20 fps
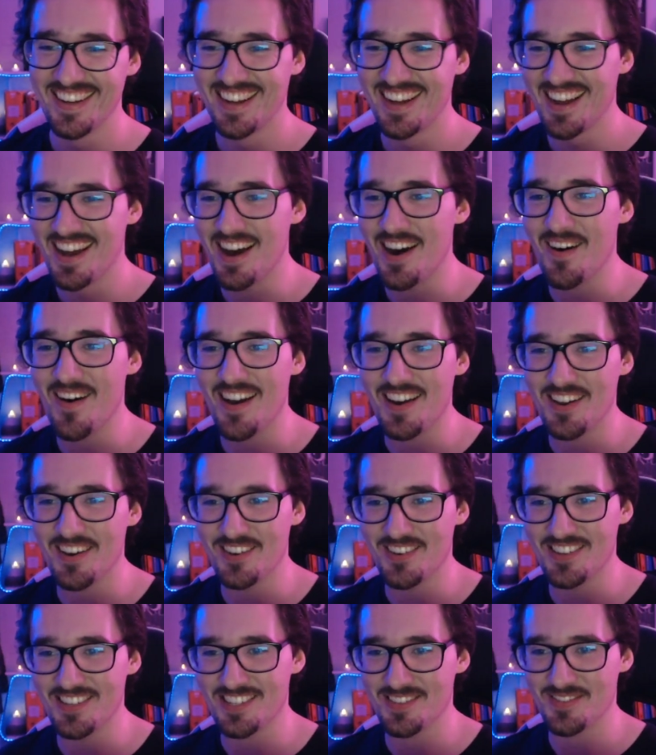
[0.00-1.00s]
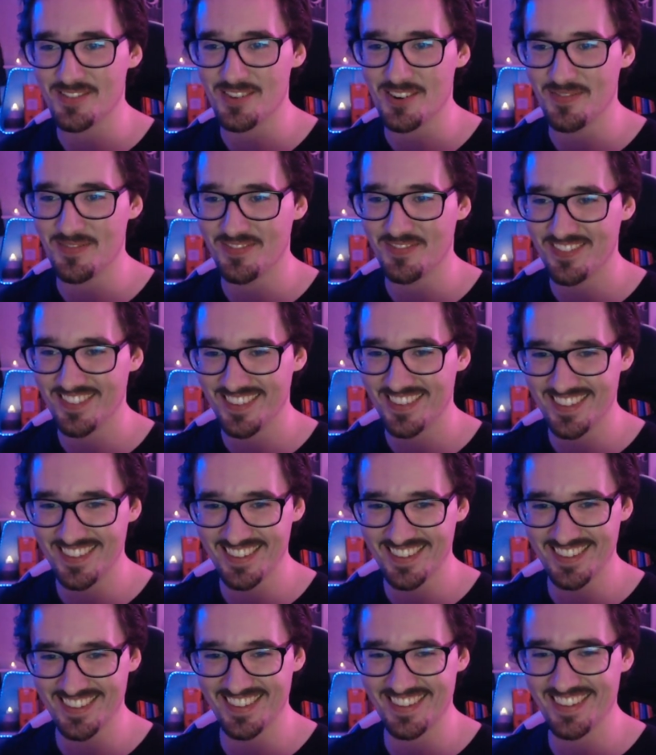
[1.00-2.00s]
Oh, I know who this is from.
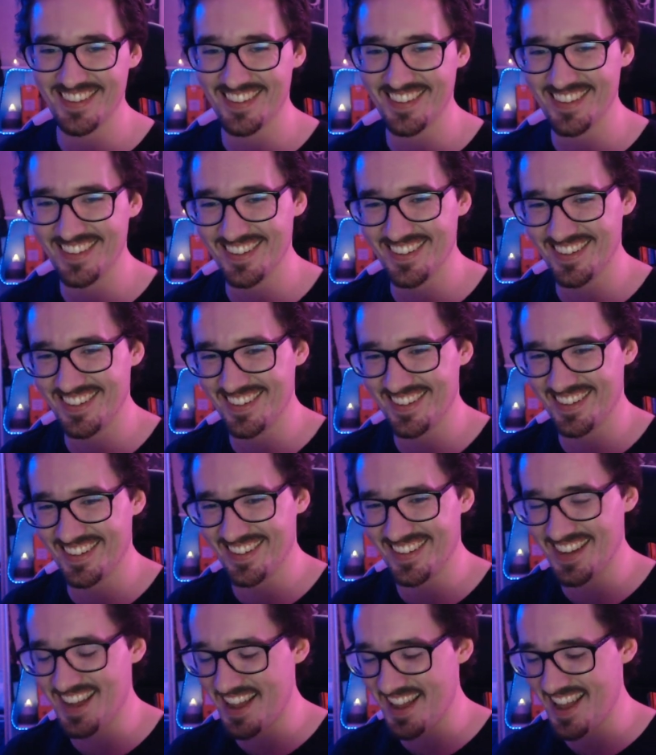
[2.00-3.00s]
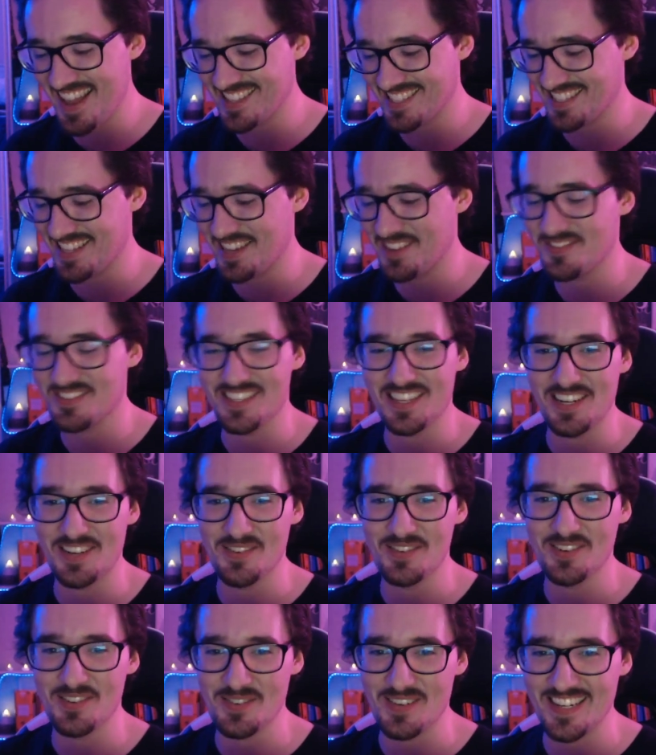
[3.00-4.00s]
Yes, I've seen you
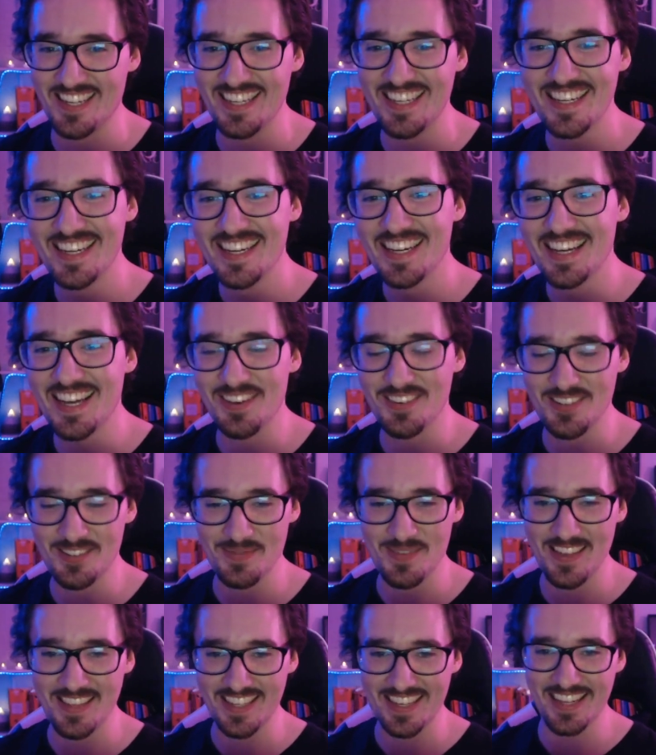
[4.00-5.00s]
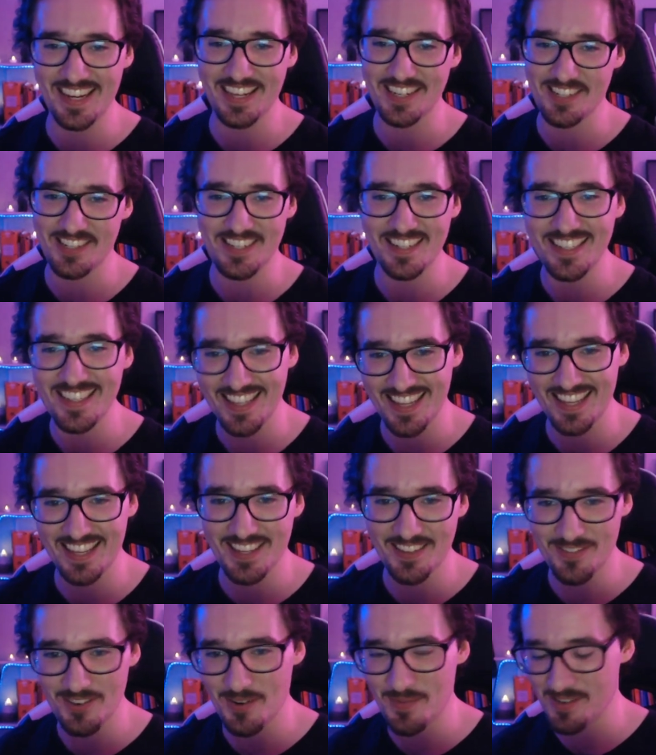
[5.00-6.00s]
on Twitter. I just made the connection. Thank
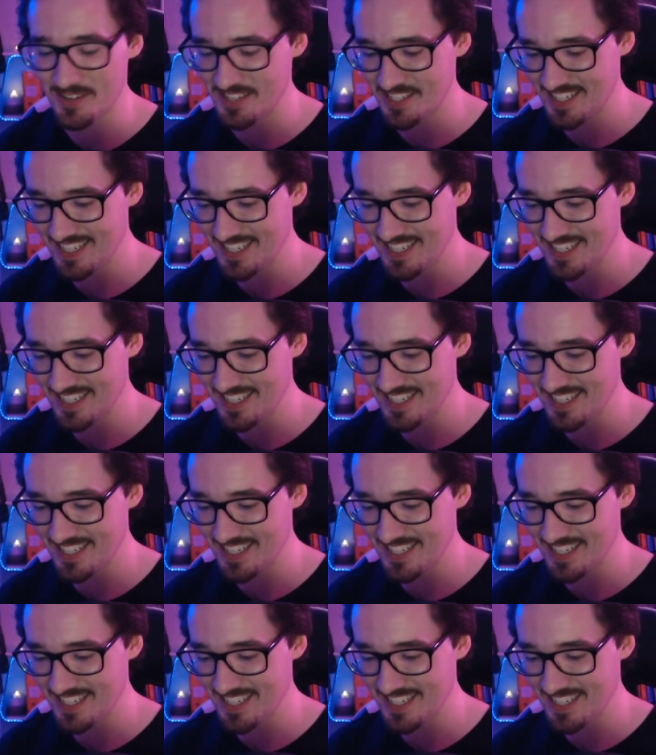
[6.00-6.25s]
you very much.